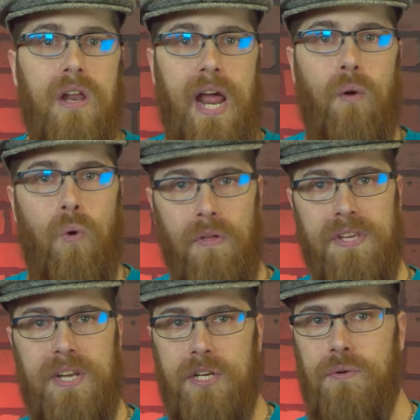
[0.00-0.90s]
Now, while these
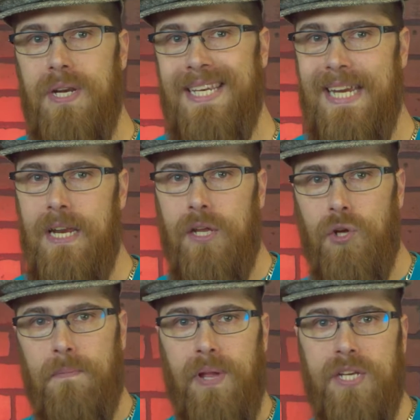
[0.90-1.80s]
decks are indeed a
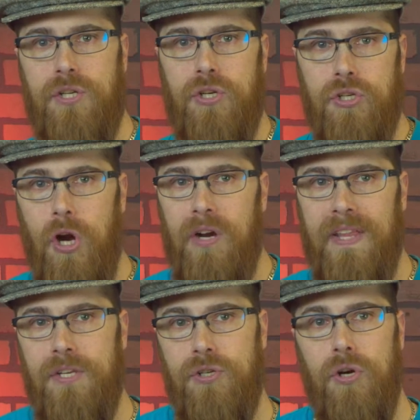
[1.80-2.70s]
good place to start,
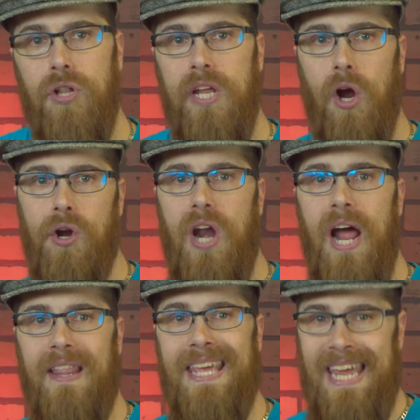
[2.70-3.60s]
they certainly are
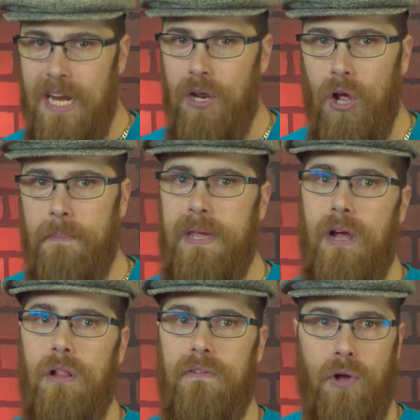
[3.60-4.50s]
not the end-all
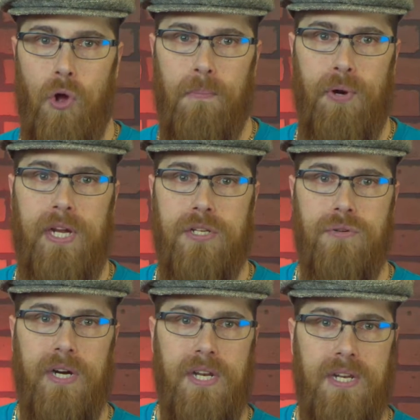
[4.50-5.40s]
be-all of all
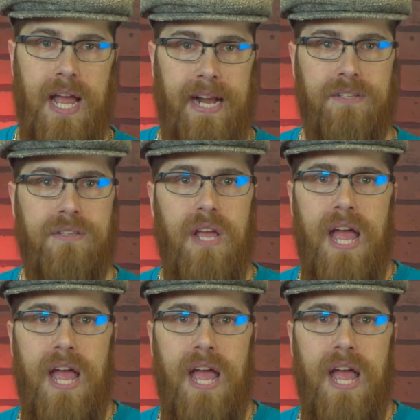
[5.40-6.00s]
pre-constructed decks.